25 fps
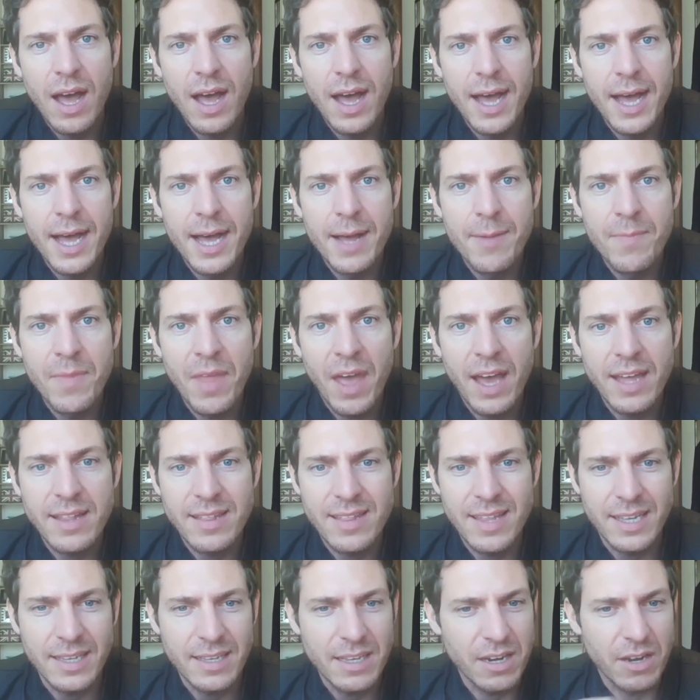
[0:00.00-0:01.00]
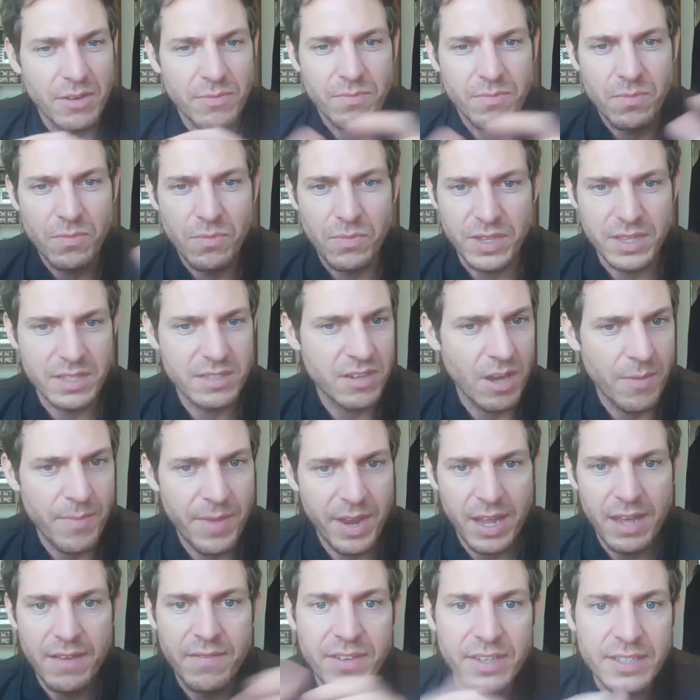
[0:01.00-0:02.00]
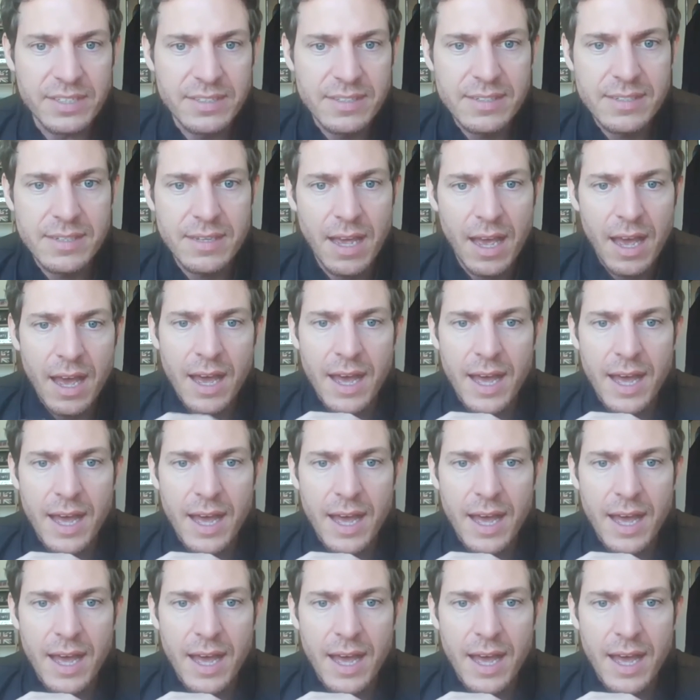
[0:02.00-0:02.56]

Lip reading: I think, with so many of us,